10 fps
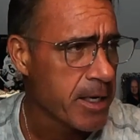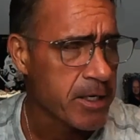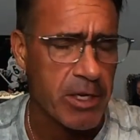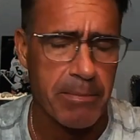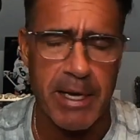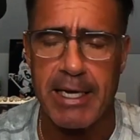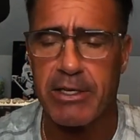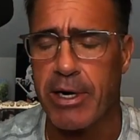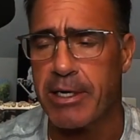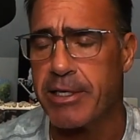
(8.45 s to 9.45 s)
some lady
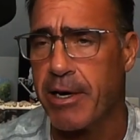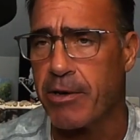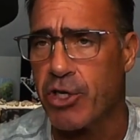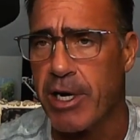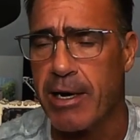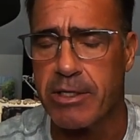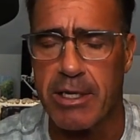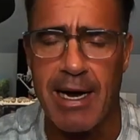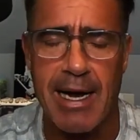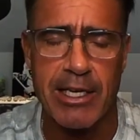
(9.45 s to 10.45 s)
trying to take her child to the
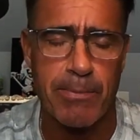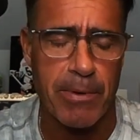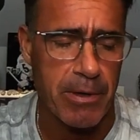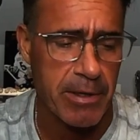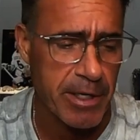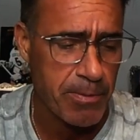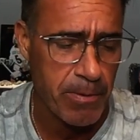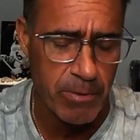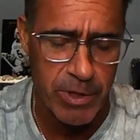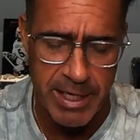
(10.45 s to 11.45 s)
hospital and these
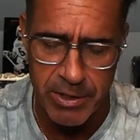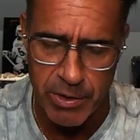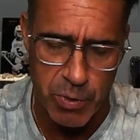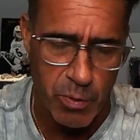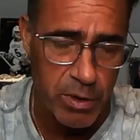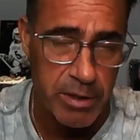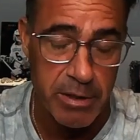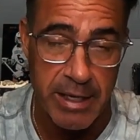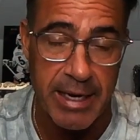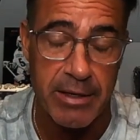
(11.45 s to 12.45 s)
protesters wouldn't
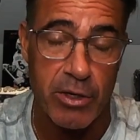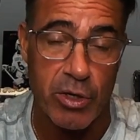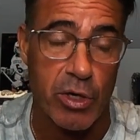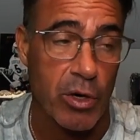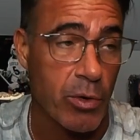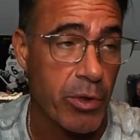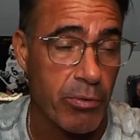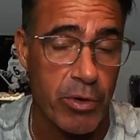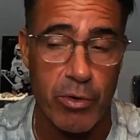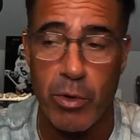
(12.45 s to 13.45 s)
let her go
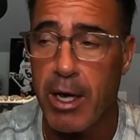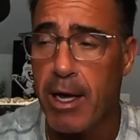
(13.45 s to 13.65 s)
through.